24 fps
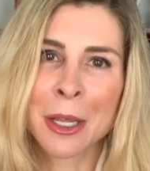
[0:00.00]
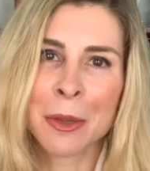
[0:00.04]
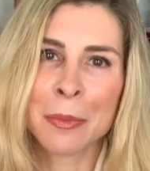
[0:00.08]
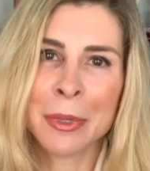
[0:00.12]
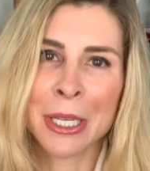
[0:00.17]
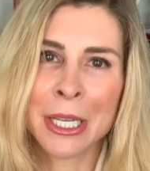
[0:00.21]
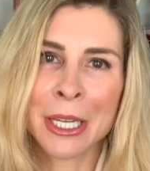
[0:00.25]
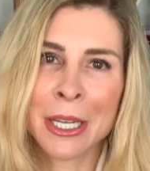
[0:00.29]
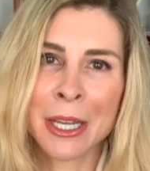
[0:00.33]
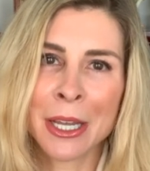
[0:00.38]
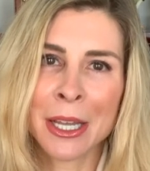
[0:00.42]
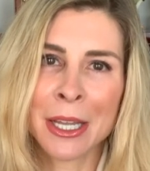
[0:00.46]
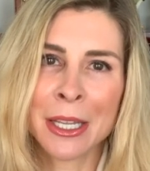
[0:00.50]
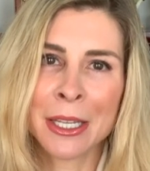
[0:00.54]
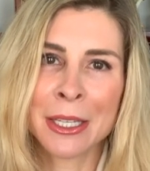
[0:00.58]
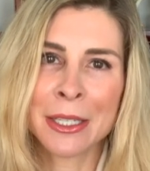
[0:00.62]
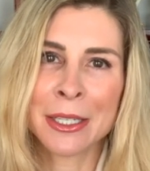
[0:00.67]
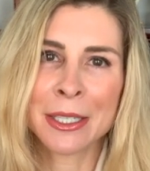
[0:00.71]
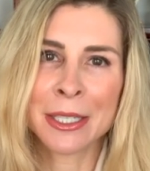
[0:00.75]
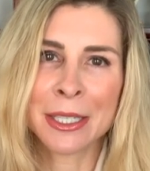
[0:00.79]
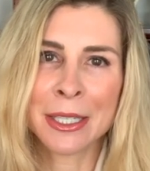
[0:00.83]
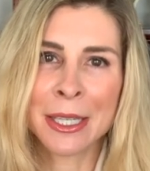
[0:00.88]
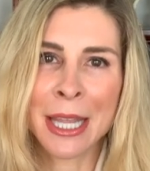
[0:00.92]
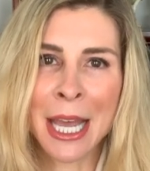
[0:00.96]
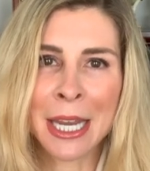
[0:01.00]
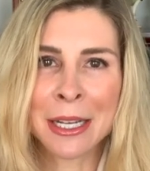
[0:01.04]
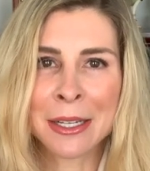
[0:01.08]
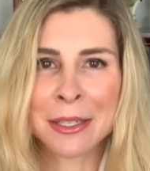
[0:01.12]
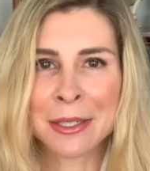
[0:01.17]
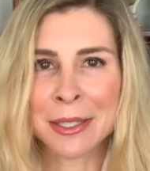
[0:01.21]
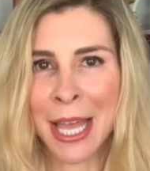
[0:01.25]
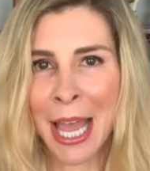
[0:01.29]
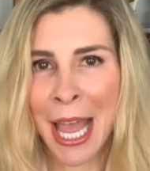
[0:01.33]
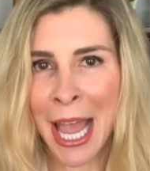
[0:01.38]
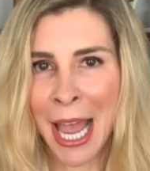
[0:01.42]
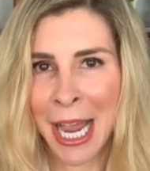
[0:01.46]
because that
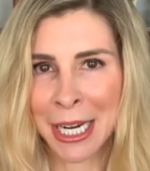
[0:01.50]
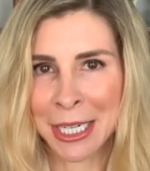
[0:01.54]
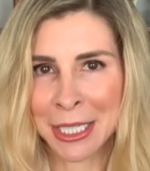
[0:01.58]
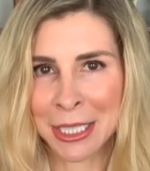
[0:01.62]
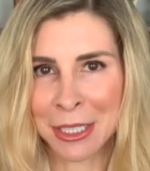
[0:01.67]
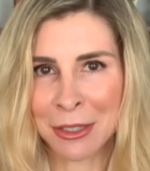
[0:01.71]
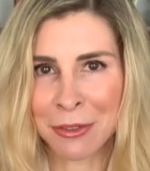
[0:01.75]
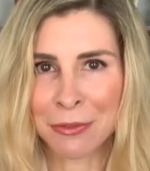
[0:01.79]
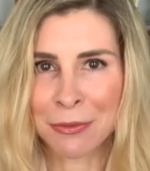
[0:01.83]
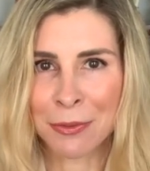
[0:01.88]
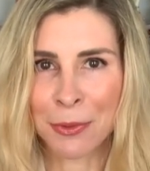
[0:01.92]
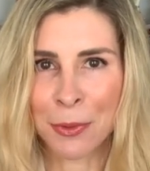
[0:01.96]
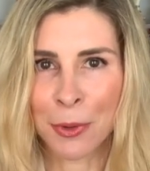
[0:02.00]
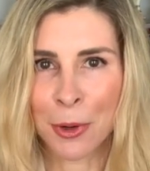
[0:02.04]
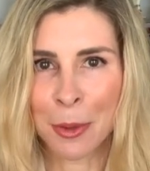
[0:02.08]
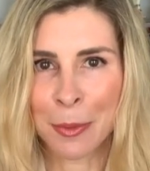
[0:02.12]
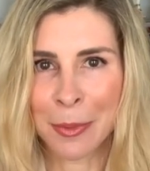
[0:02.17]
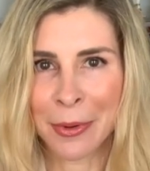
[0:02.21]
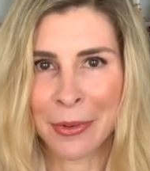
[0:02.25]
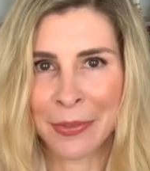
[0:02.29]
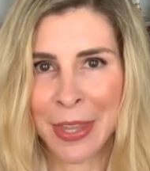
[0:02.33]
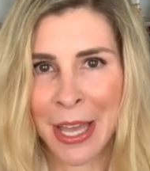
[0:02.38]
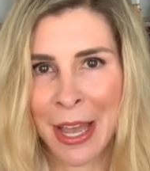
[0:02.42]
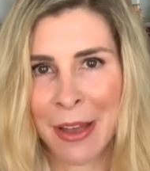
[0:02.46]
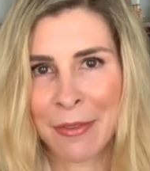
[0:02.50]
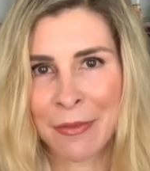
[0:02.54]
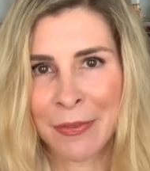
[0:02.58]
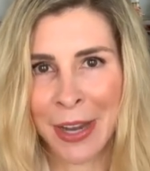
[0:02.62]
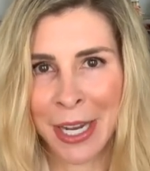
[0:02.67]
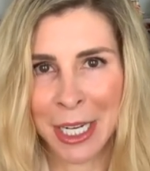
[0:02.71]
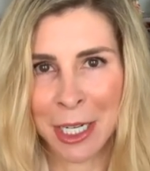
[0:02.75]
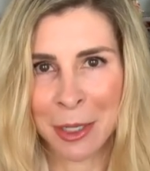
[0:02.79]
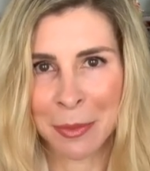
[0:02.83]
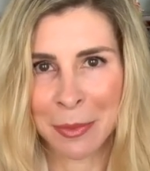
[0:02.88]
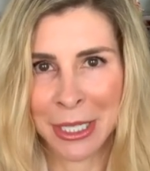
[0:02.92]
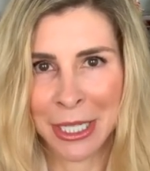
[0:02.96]
is the active form of that
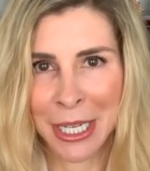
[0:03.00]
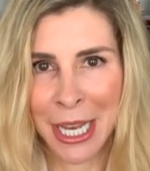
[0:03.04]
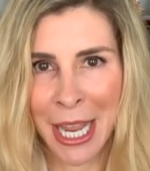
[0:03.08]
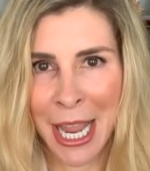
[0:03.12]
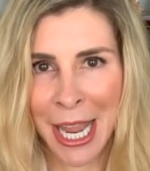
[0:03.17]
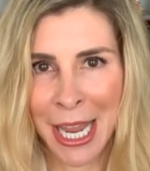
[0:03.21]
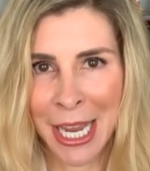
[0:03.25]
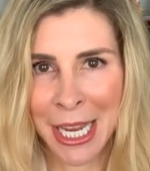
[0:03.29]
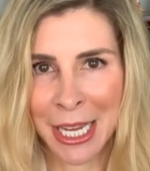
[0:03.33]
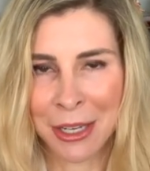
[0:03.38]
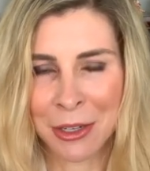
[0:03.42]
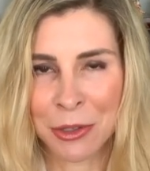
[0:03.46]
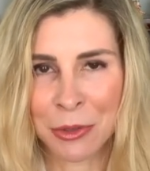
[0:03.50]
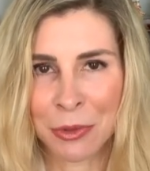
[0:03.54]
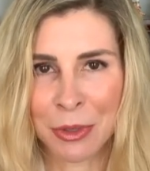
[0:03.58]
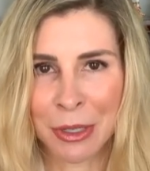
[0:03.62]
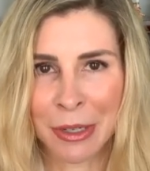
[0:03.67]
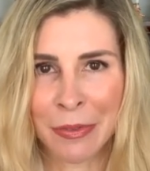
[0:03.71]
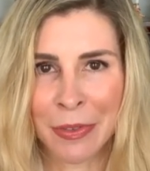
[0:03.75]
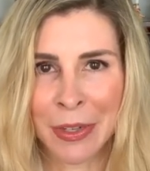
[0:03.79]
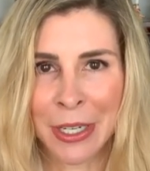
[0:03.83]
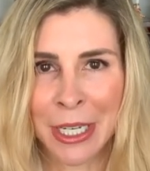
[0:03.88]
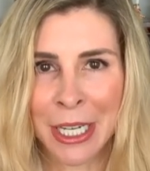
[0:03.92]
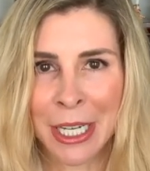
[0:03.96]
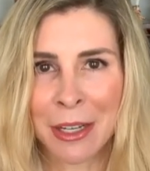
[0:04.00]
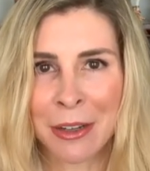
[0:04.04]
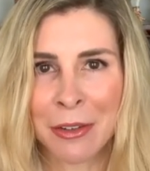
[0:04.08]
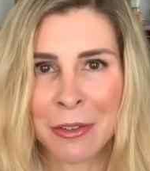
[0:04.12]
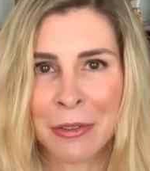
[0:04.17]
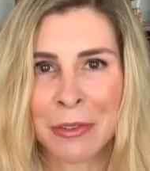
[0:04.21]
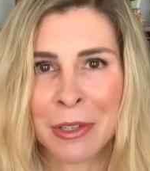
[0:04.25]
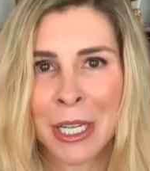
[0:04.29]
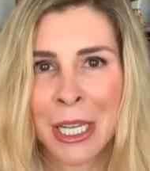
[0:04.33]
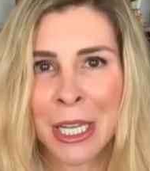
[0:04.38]
vitamin A derivative.